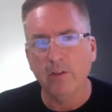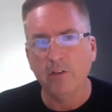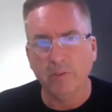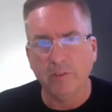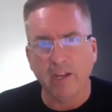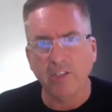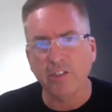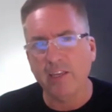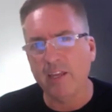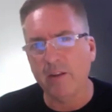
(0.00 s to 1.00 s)
to
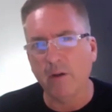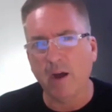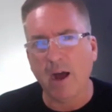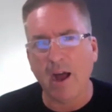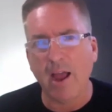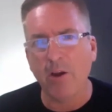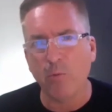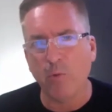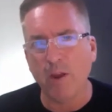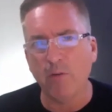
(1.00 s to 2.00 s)
potentially get a
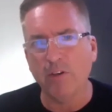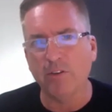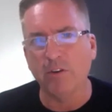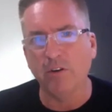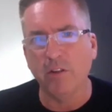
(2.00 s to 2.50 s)
higher rate of return